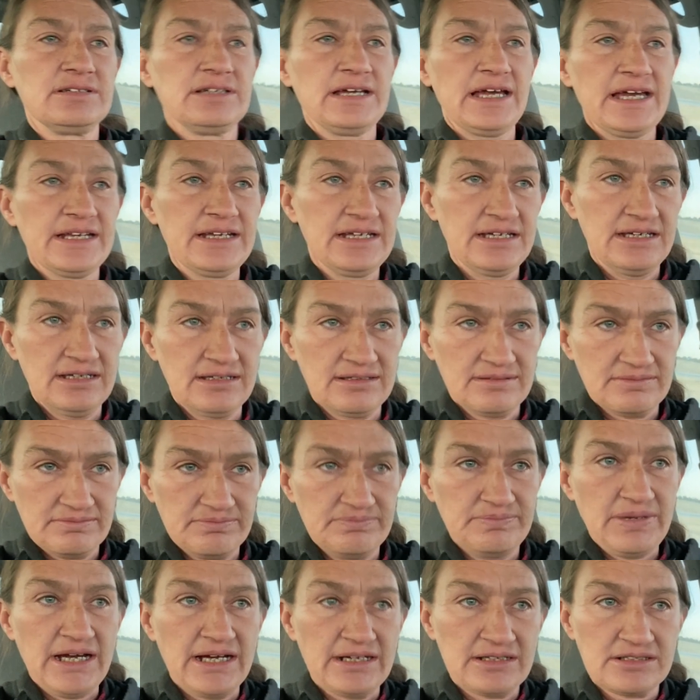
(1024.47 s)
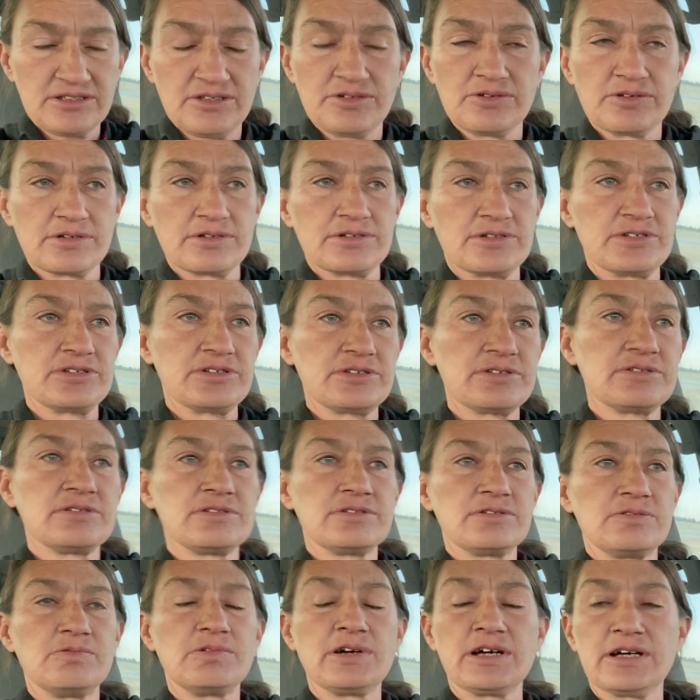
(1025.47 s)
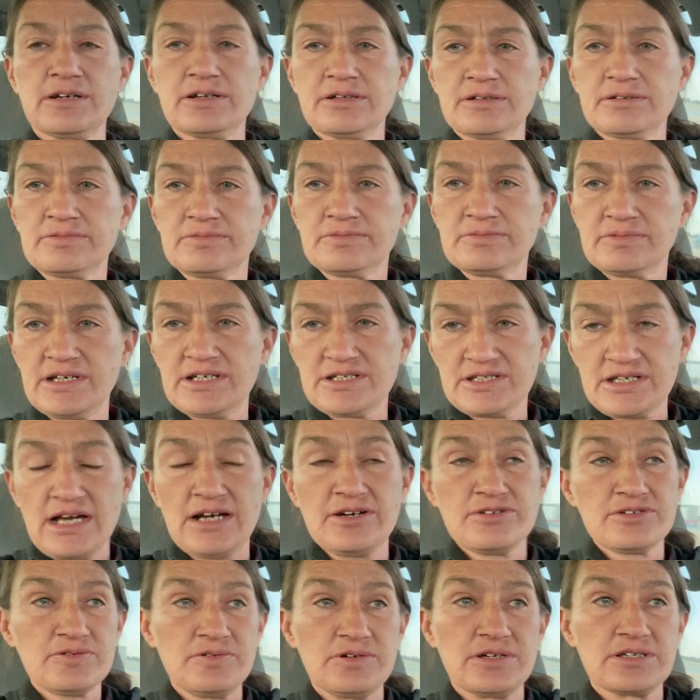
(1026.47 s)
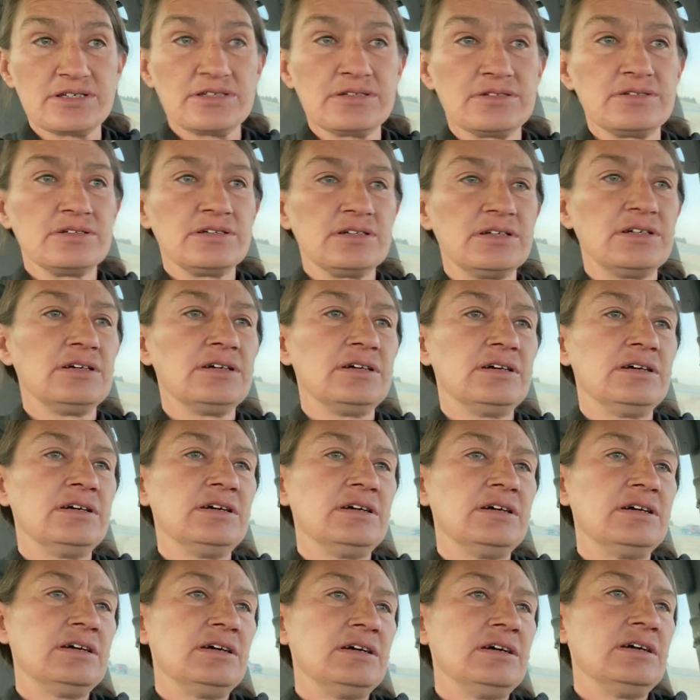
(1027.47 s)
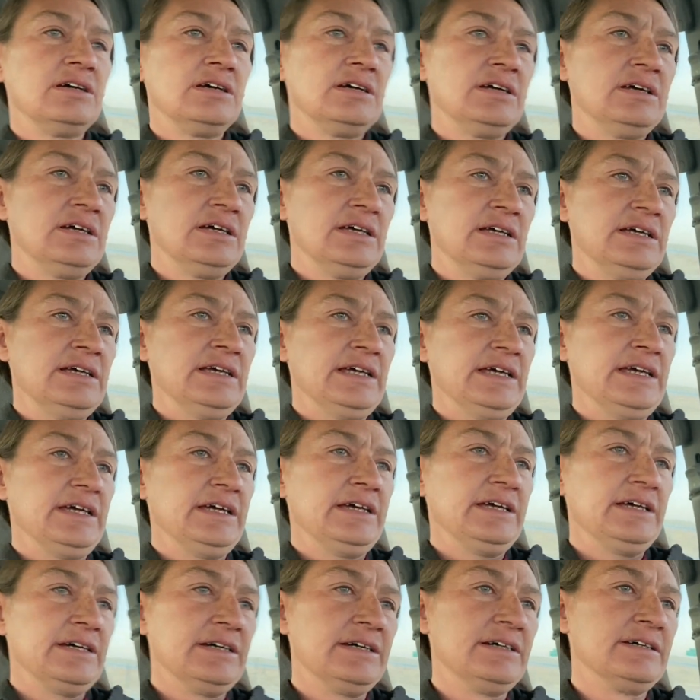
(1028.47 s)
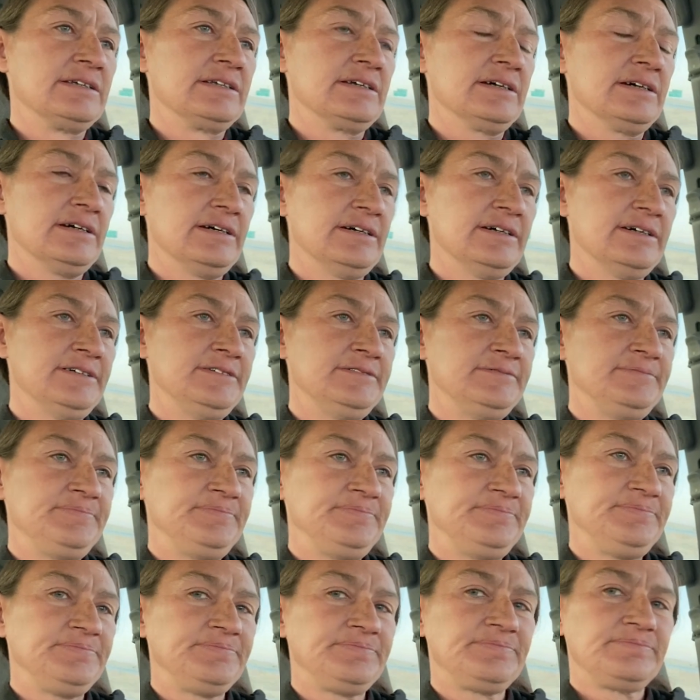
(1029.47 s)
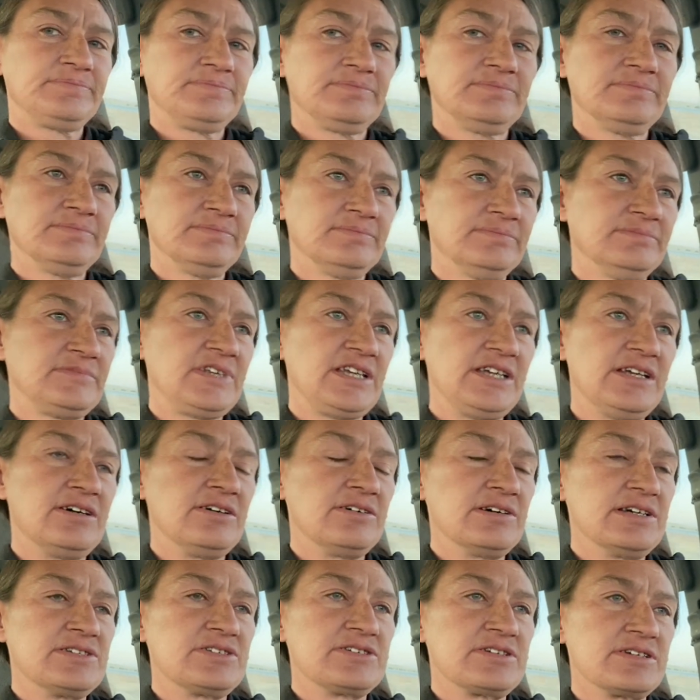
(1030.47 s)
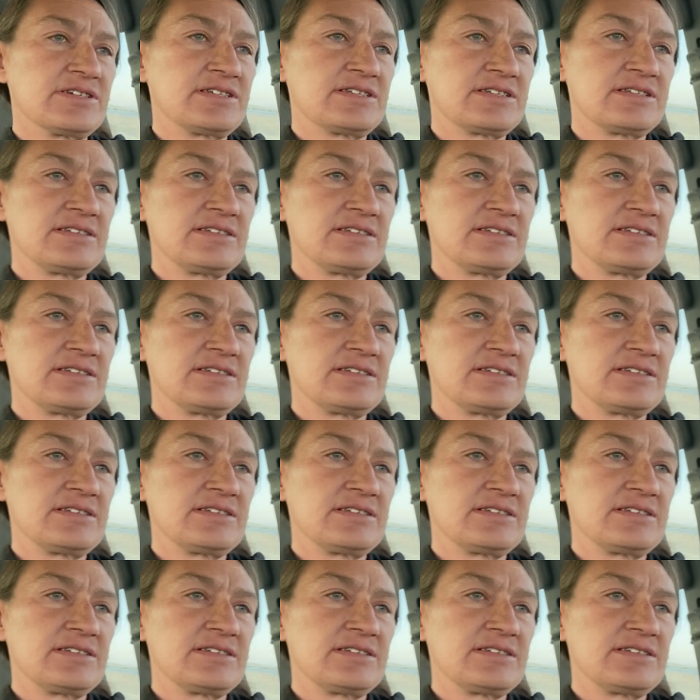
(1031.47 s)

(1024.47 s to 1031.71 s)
heading back towards where his house was. And, you know, it's